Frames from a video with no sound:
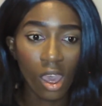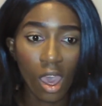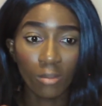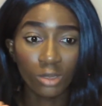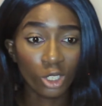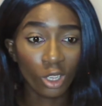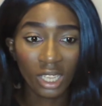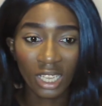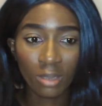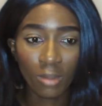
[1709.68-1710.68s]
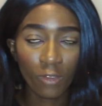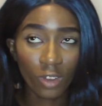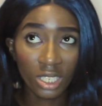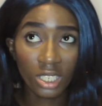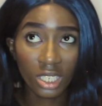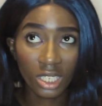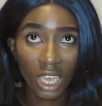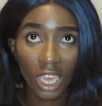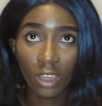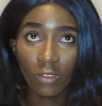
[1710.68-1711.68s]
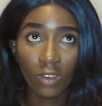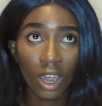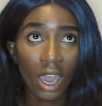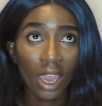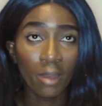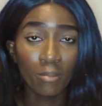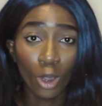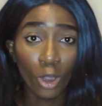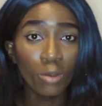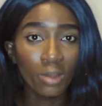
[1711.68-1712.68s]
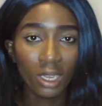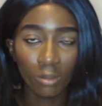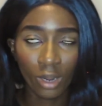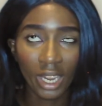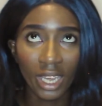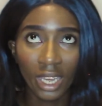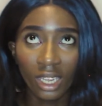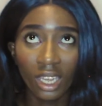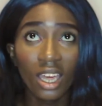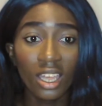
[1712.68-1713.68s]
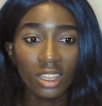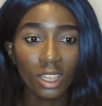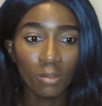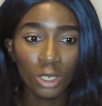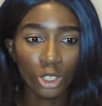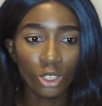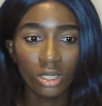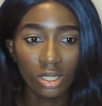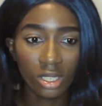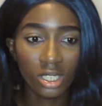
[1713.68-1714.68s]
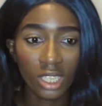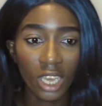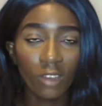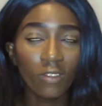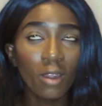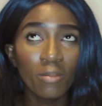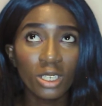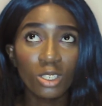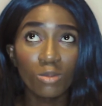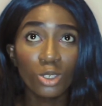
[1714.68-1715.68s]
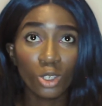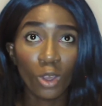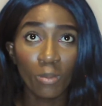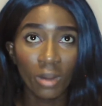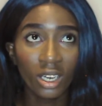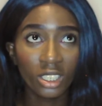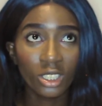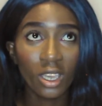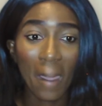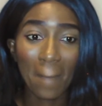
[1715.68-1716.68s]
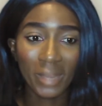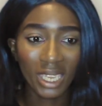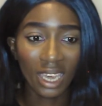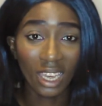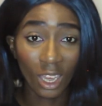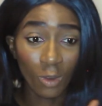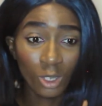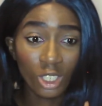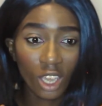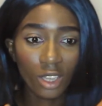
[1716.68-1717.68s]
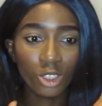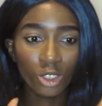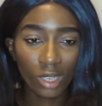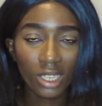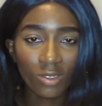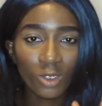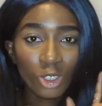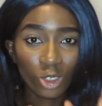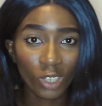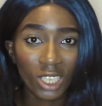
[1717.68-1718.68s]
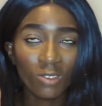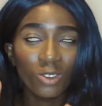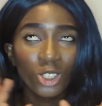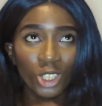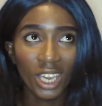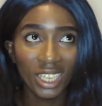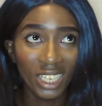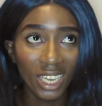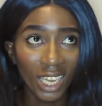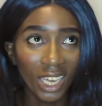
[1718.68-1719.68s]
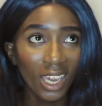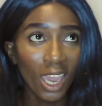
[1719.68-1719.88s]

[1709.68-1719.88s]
I'm so glad that my friends are safe. I'm hoping, praying that my students are safe. I miss them so much. But yeah, it was a stressful journey.